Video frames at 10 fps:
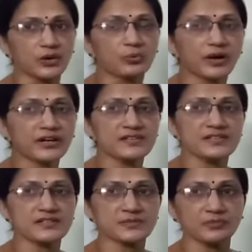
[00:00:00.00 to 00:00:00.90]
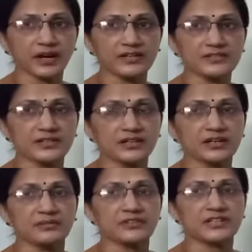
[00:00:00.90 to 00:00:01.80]
One is its weight,
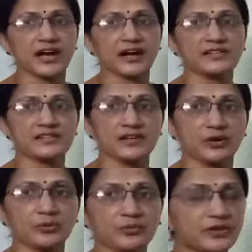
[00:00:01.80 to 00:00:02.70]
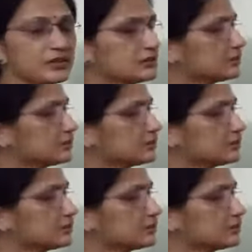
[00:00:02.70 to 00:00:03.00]
which acts downward.